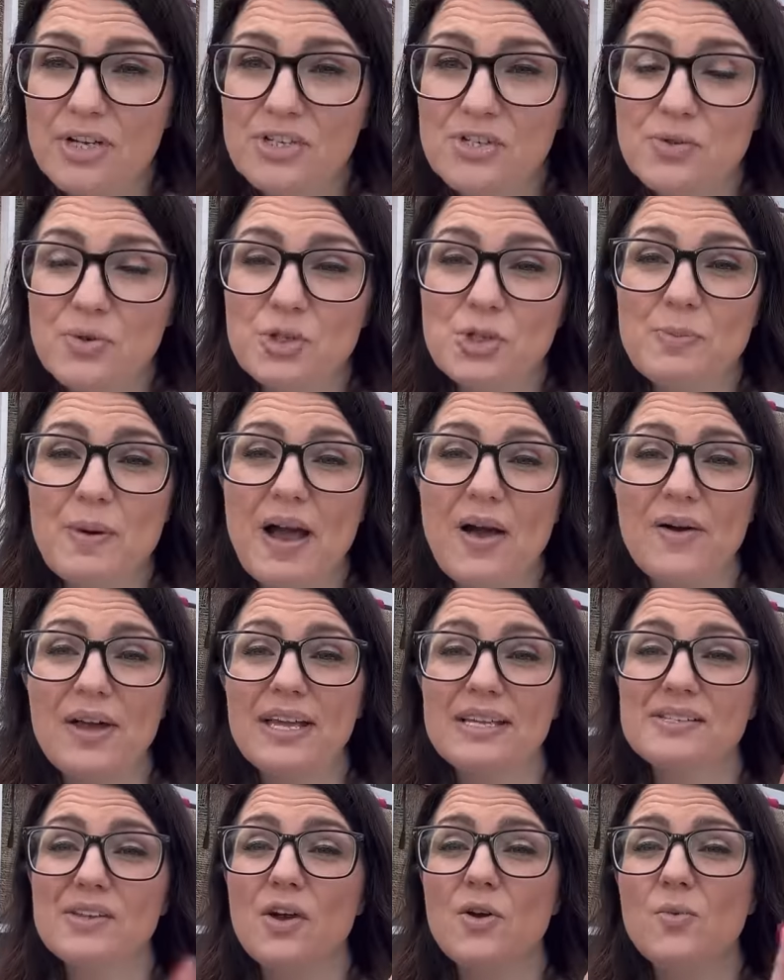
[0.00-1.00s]
to talk to you about
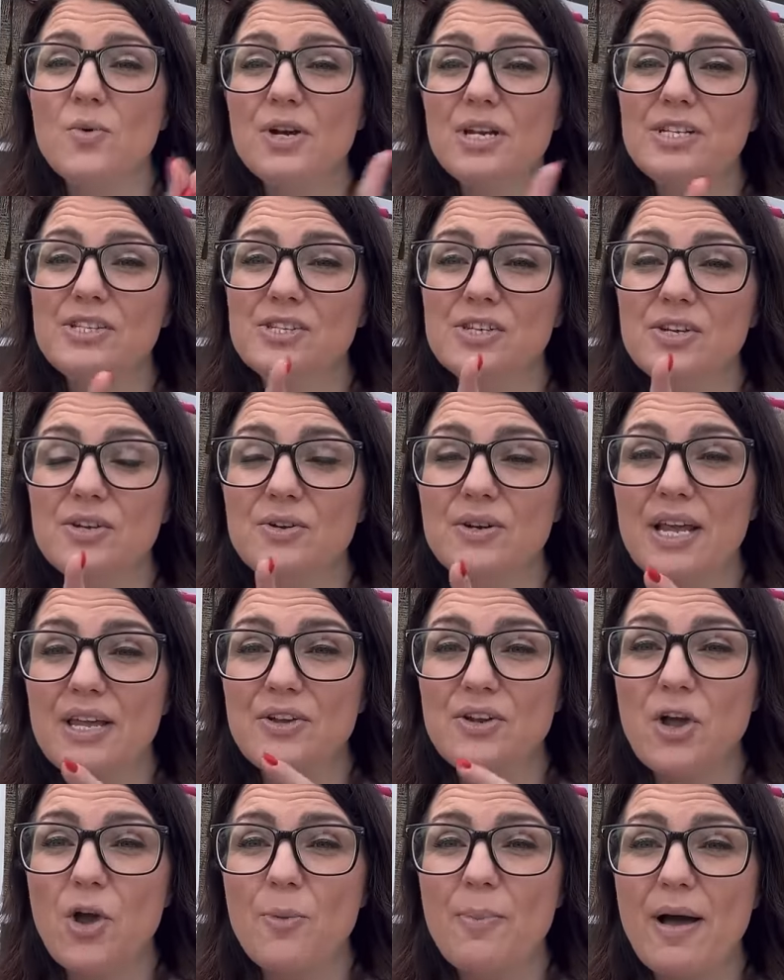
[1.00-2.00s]
is I wanted to let
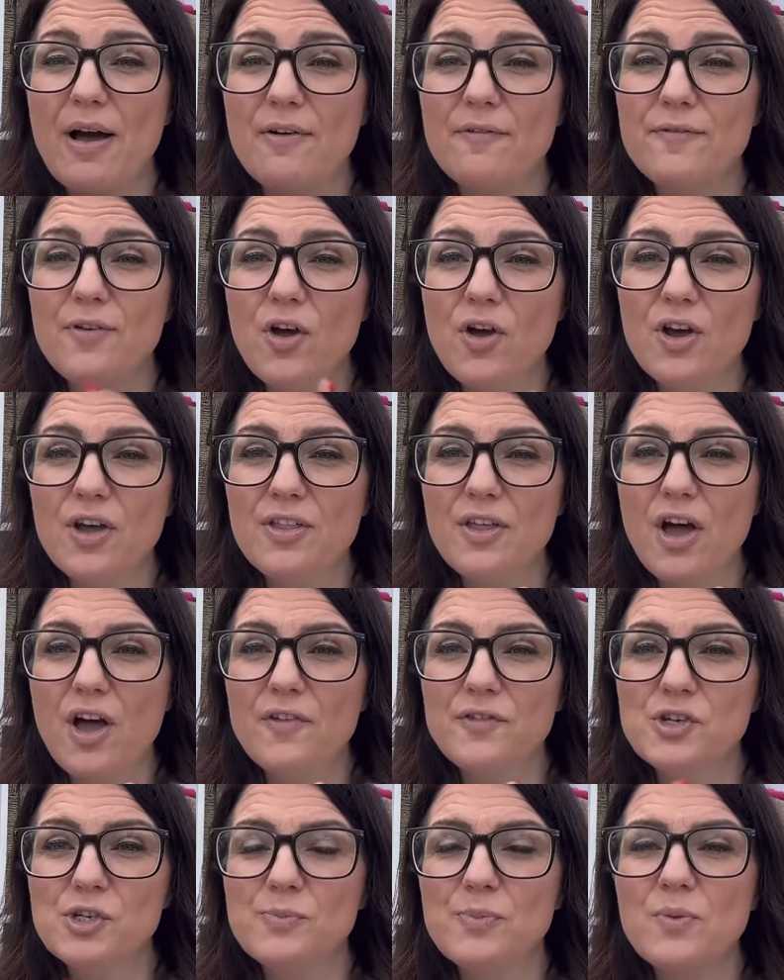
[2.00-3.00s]
you know about a vlogger that
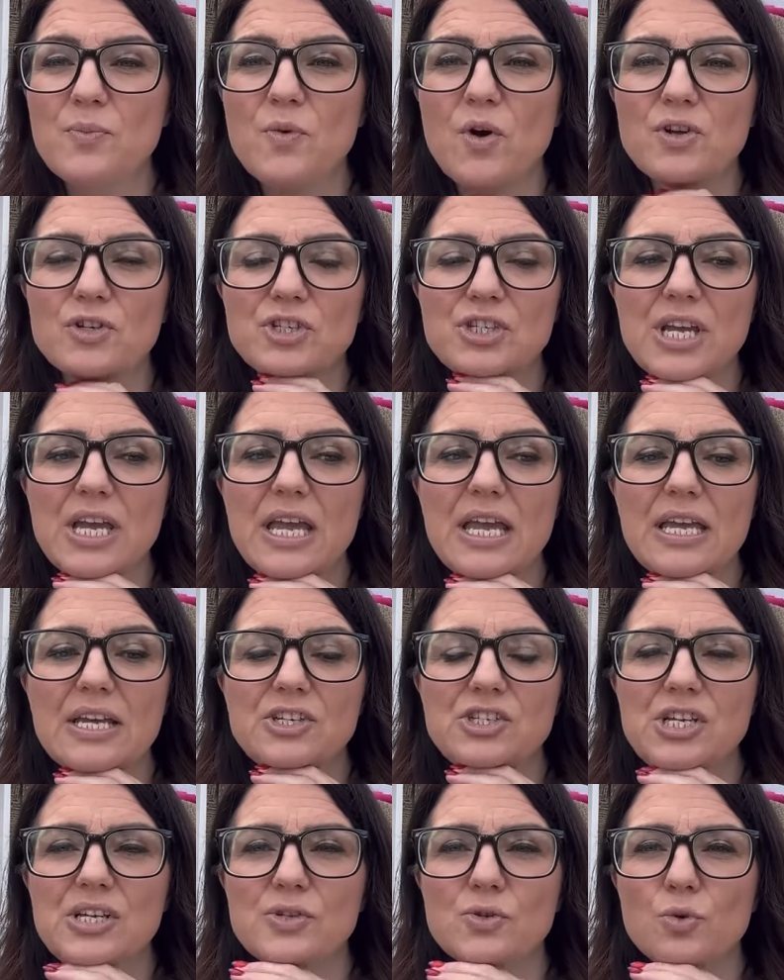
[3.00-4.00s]
I've just been watching.
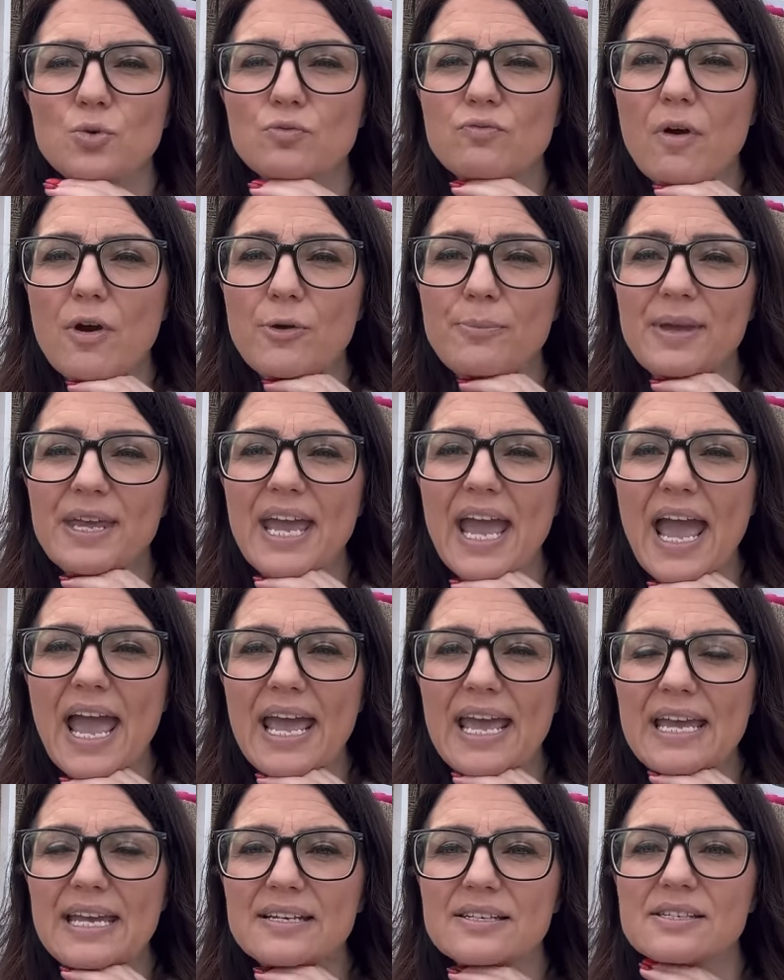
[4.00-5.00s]
She's called Romy
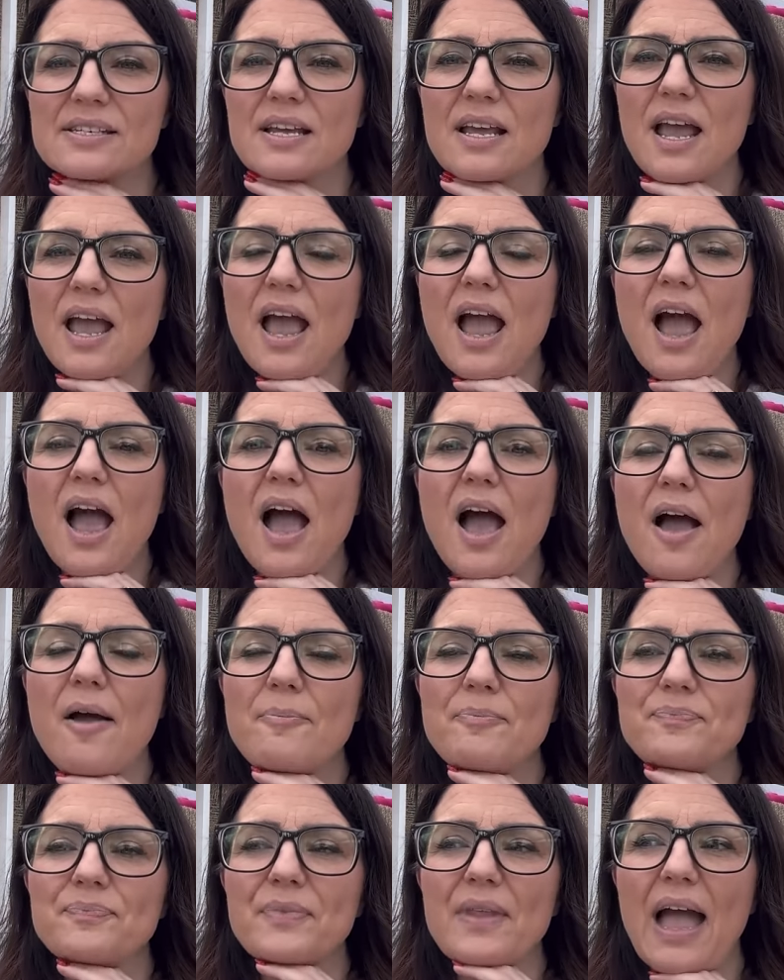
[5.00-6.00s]
Kate,
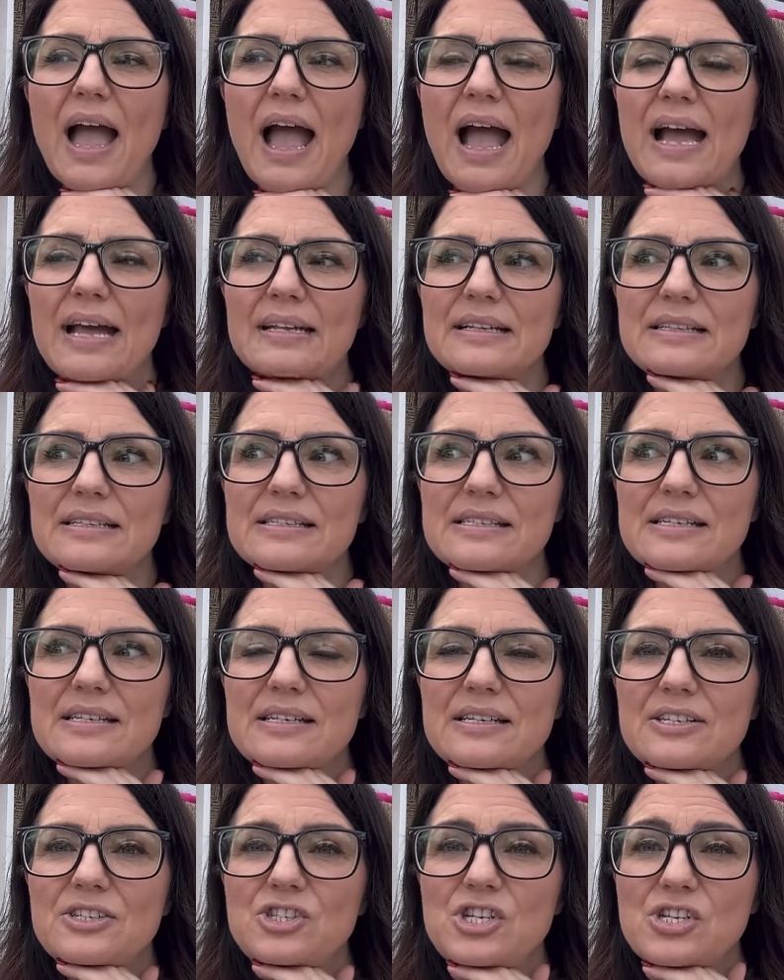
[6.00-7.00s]
and
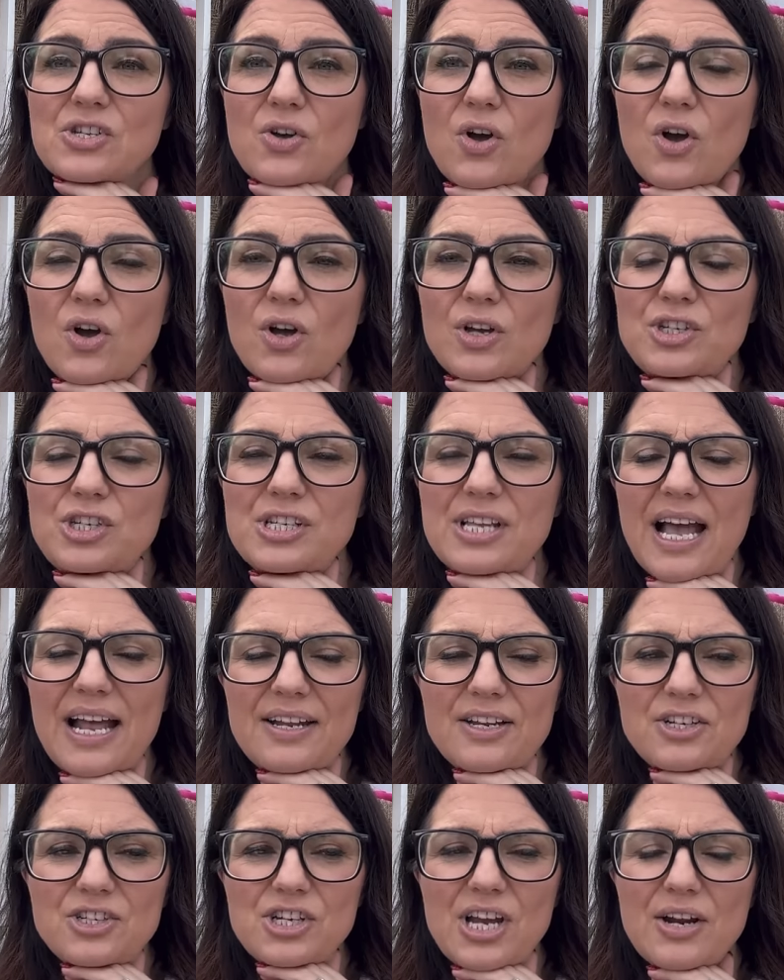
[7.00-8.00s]
she's had
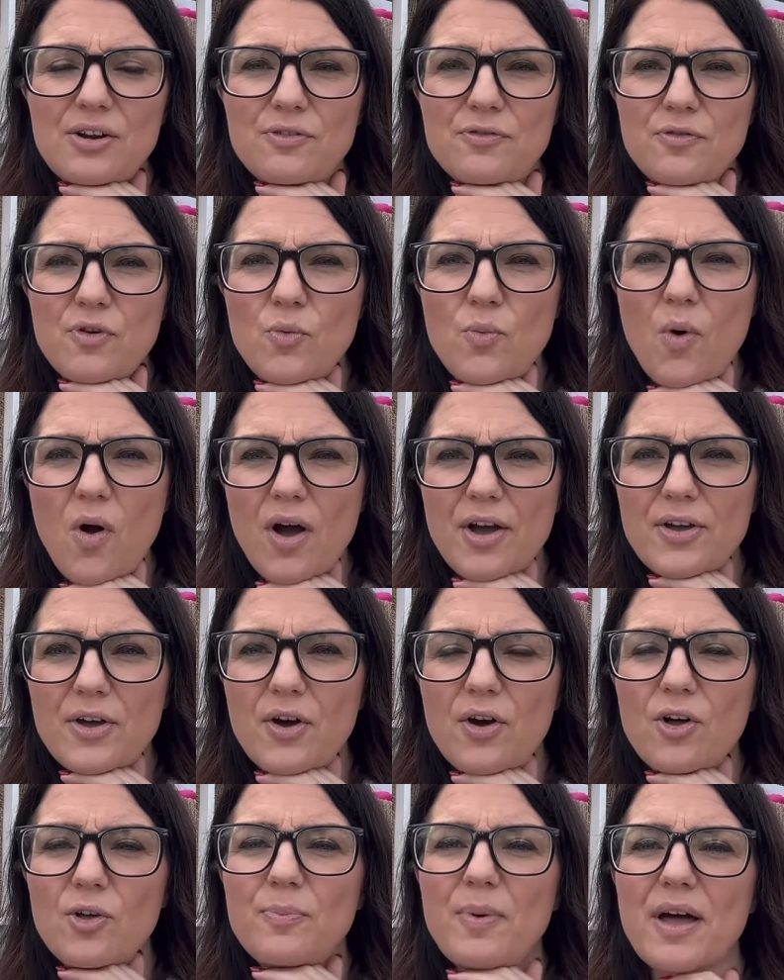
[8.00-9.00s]
a channel for a
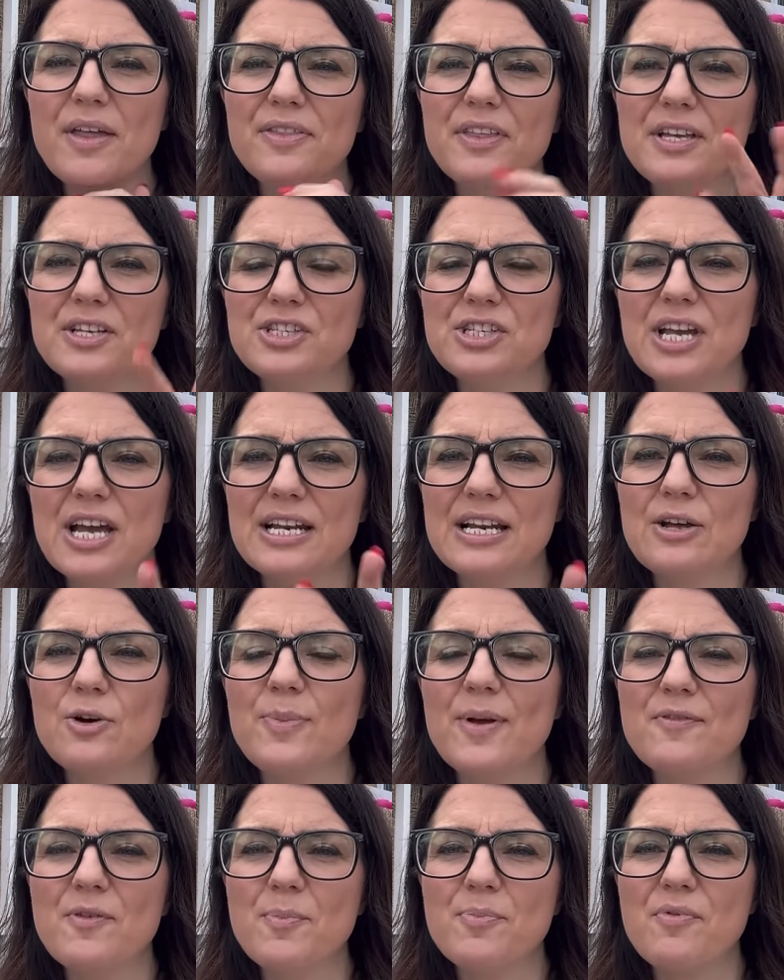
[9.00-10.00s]
while, but I think she had a little
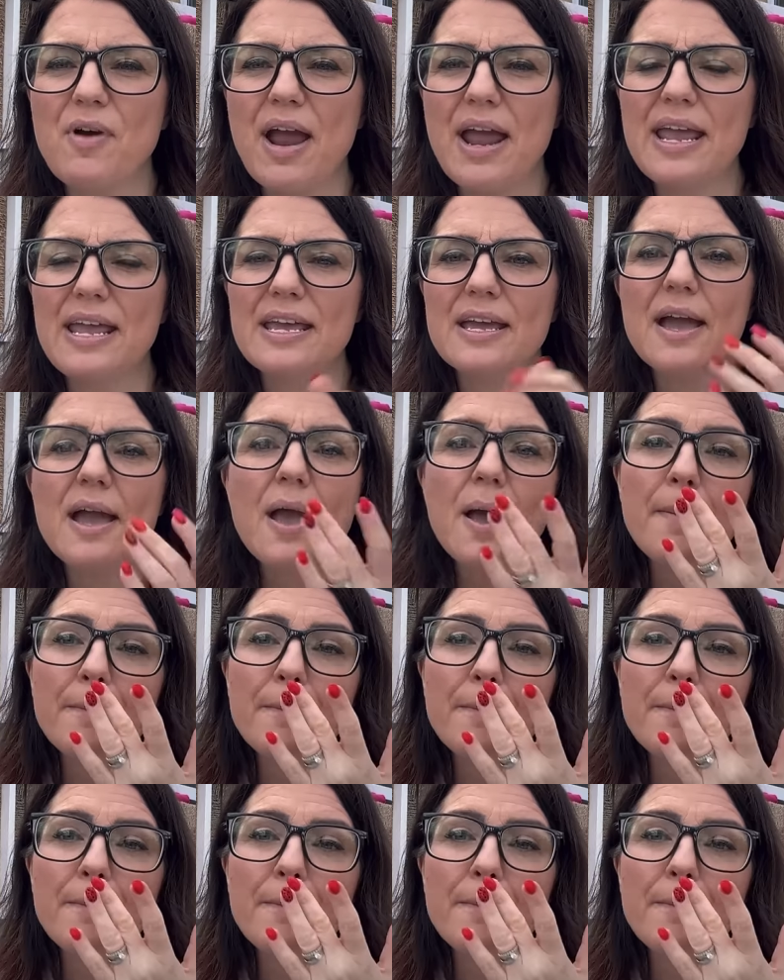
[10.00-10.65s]
bit of a break.